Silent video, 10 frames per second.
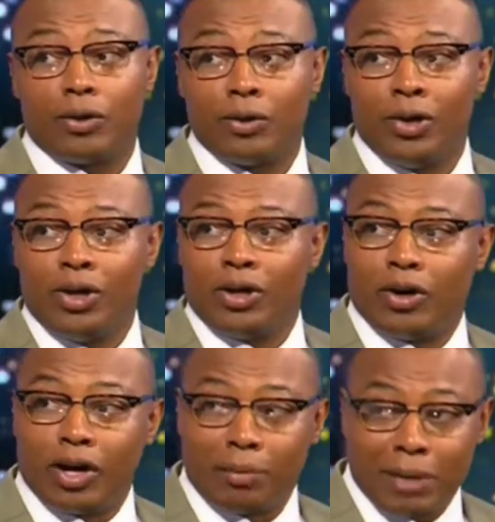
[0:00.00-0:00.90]
out
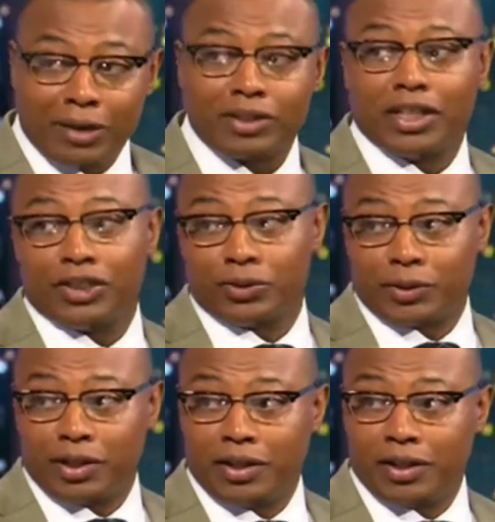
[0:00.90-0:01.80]
about the
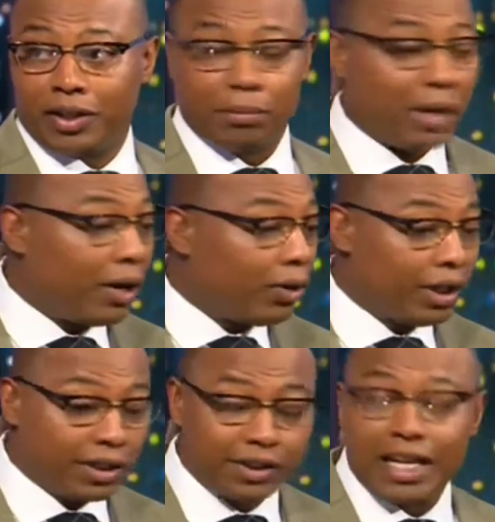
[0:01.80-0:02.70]
injury,
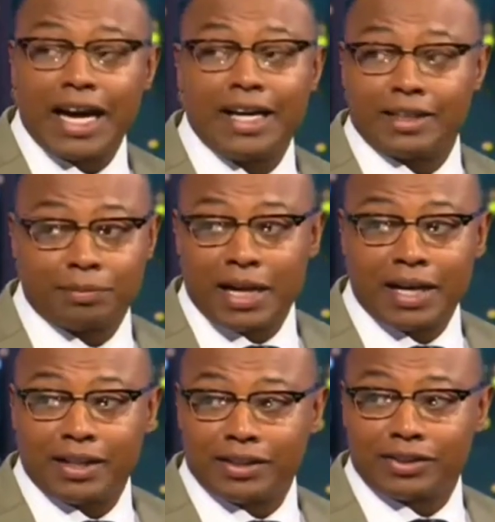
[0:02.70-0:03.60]
about it's not as
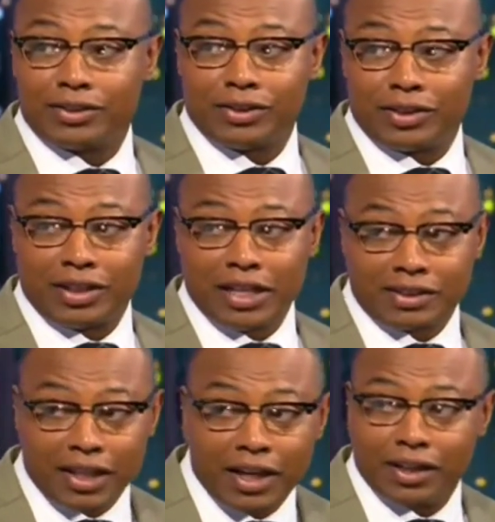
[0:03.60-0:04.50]
bad as
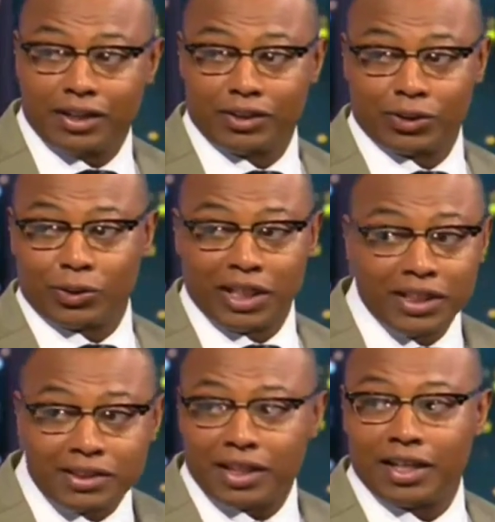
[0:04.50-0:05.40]
they say it is or
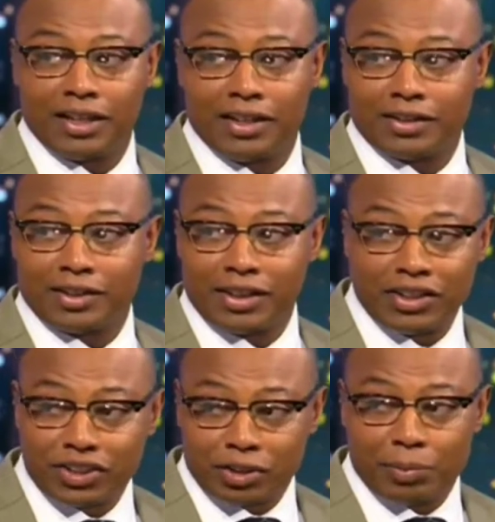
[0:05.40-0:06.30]
he say it is and
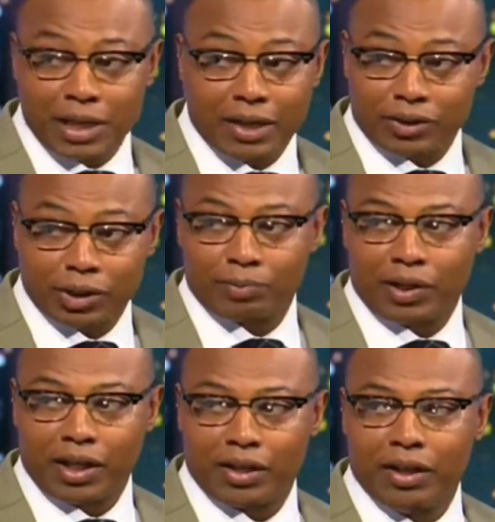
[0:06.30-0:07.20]
he should be out there
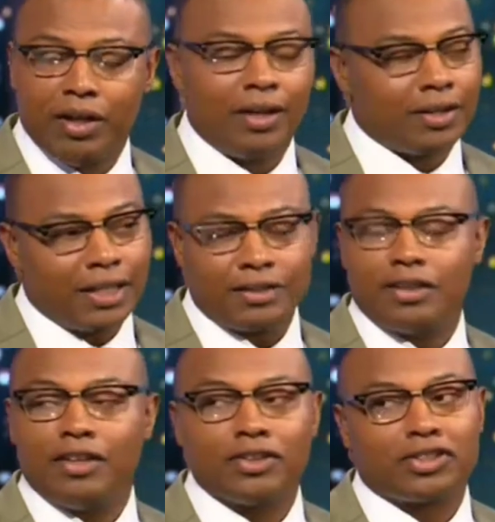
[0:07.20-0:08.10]
playing. That's
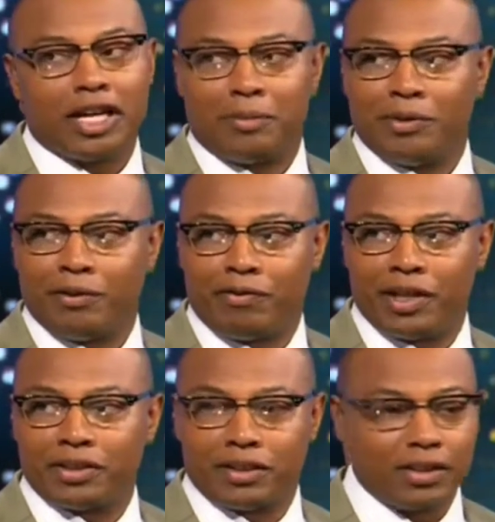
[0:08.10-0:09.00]
another slap in the
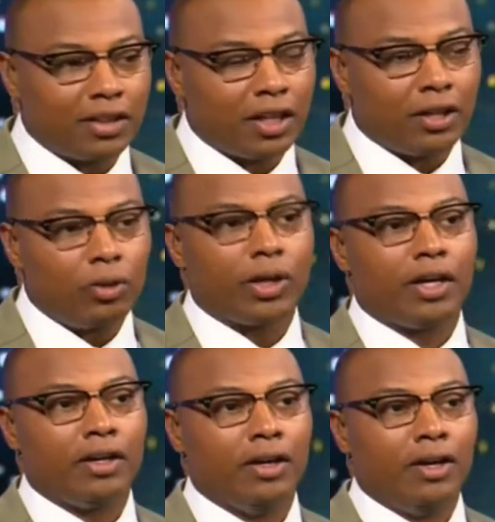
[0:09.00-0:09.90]
face. And it's like,
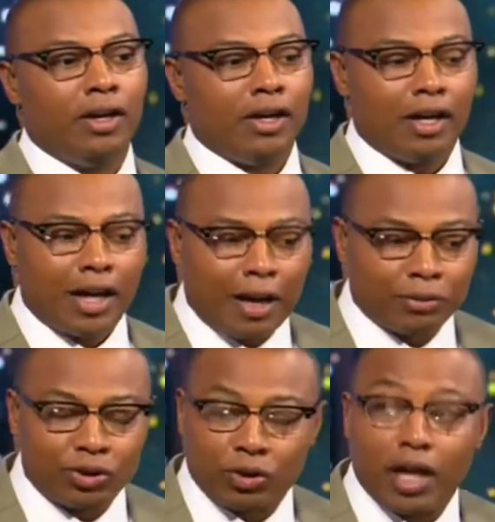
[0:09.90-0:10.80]
okay, I
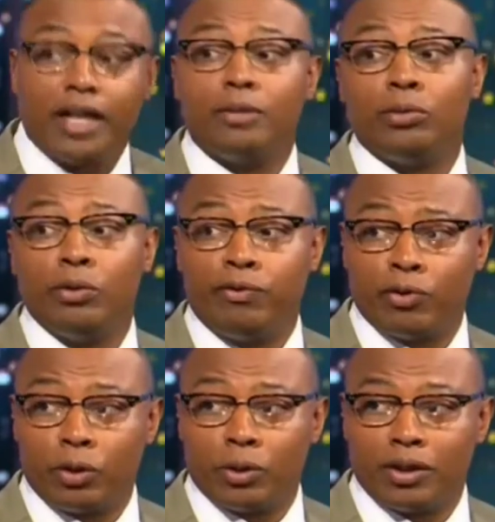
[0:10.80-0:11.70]
was trying to move
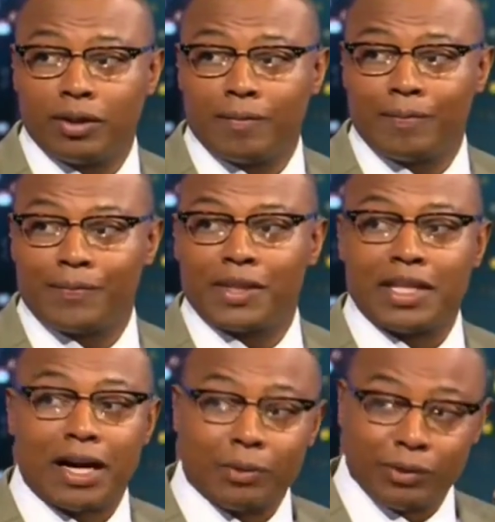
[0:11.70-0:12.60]
forward.
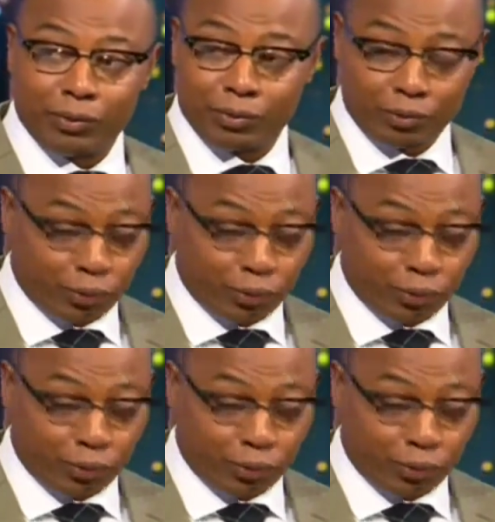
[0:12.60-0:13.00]
Now we